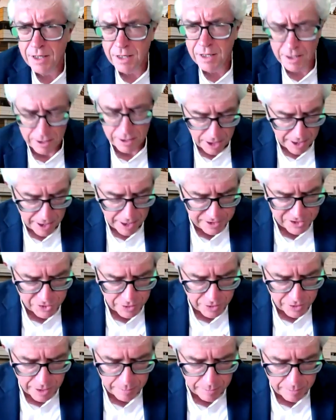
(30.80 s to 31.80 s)
uh, got
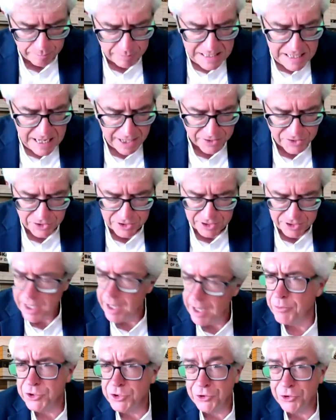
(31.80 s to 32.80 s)
his uh, B S in
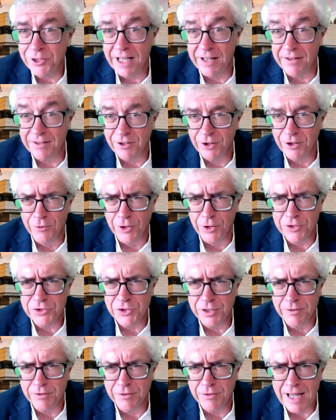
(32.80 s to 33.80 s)
chemistry at
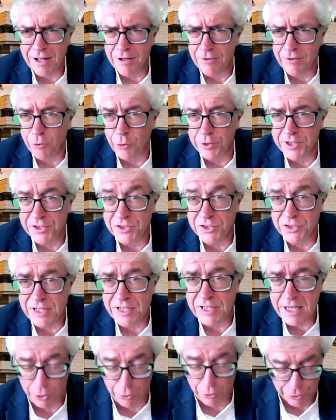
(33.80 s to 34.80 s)
University of California,
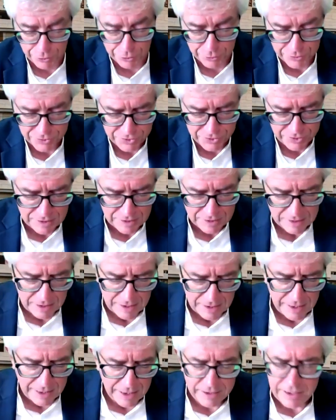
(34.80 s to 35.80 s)
Santa Cruz.
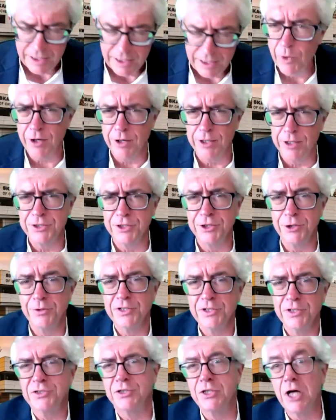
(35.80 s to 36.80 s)
And he went on to do
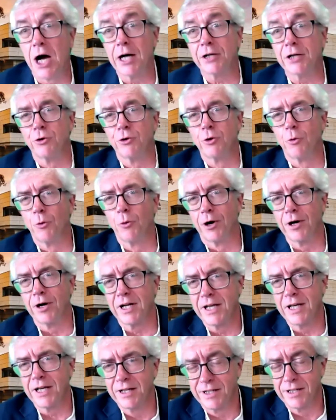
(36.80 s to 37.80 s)
his doctoral
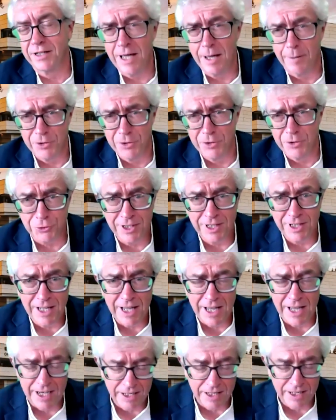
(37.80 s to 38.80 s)
work in chemistry
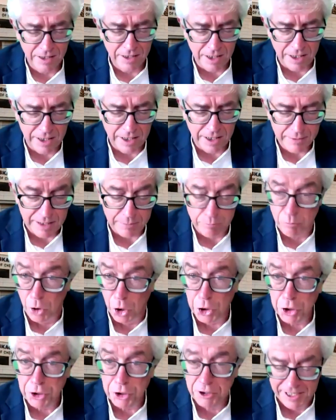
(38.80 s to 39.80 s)
at, uh, at
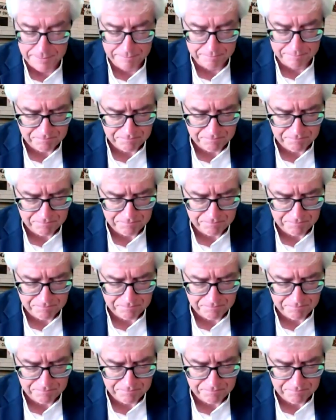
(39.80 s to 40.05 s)
Berkeley.